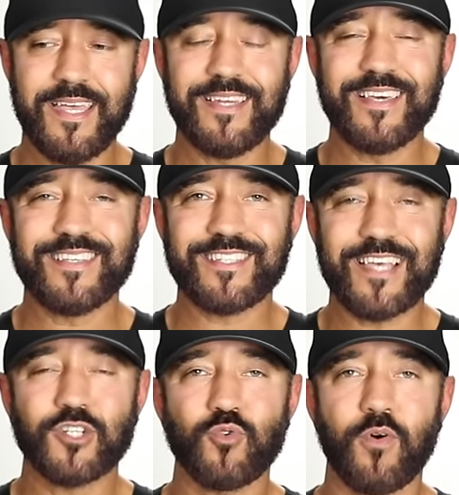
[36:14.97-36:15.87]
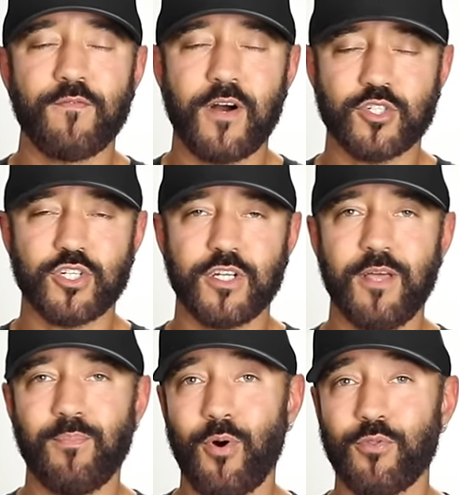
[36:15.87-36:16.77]
in sexual function
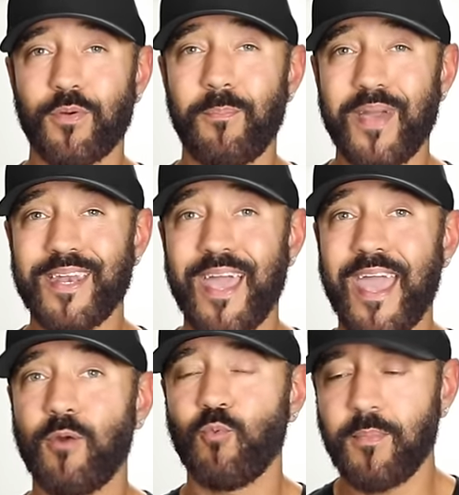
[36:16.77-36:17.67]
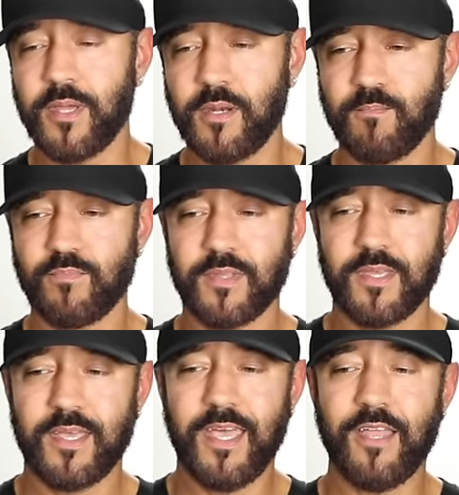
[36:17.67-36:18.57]
in both men and women,
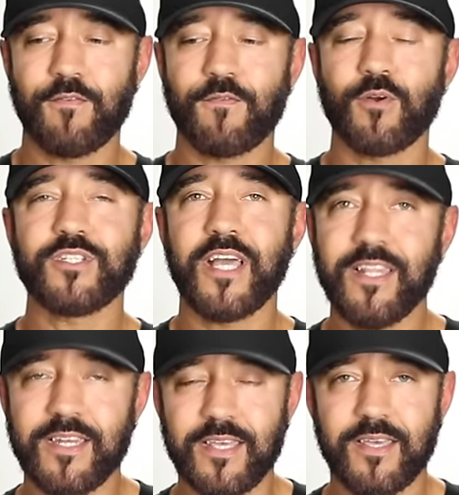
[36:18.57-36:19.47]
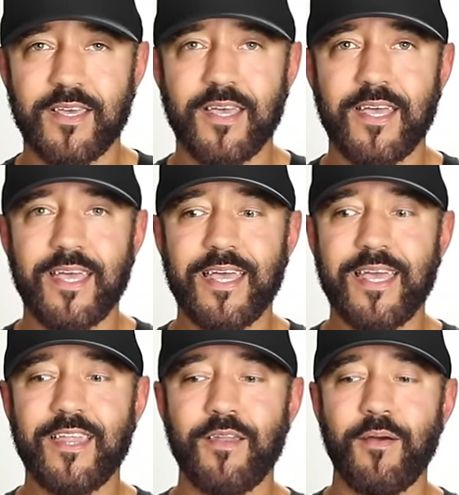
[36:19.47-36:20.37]
in fertility,
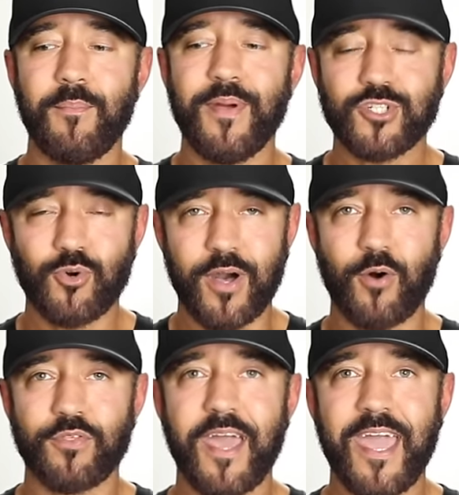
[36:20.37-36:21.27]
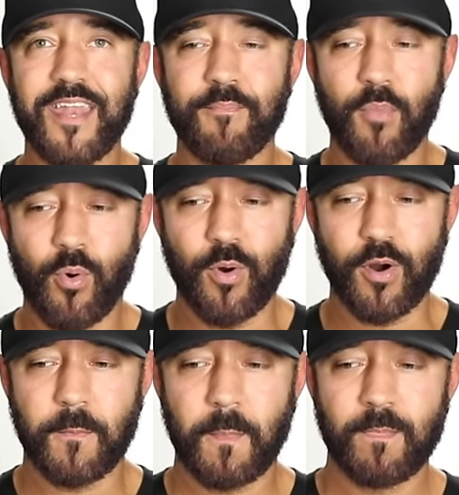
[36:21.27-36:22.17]
in mental health, and
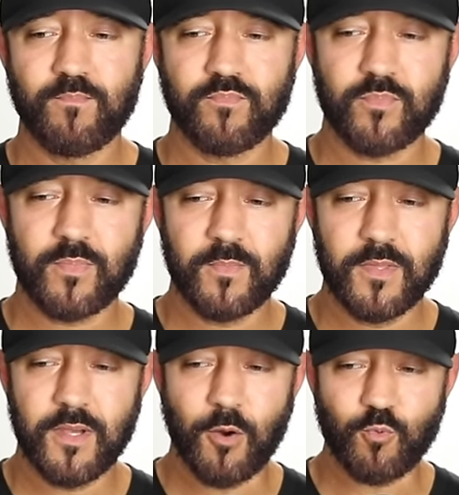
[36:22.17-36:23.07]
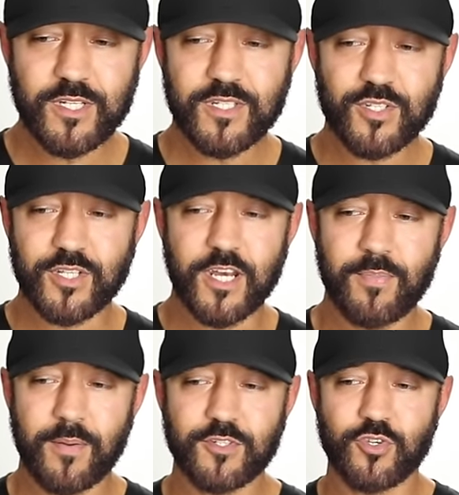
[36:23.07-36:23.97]
more a recent study
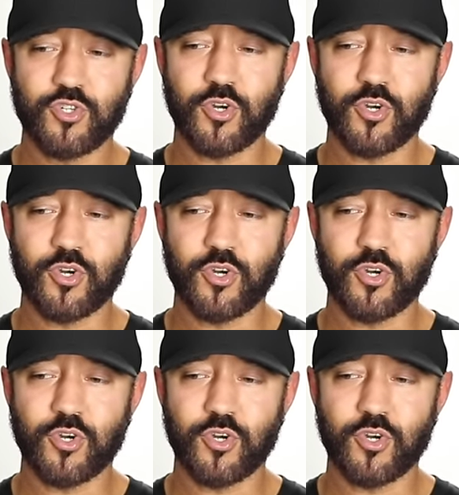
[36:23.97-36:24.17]
published in the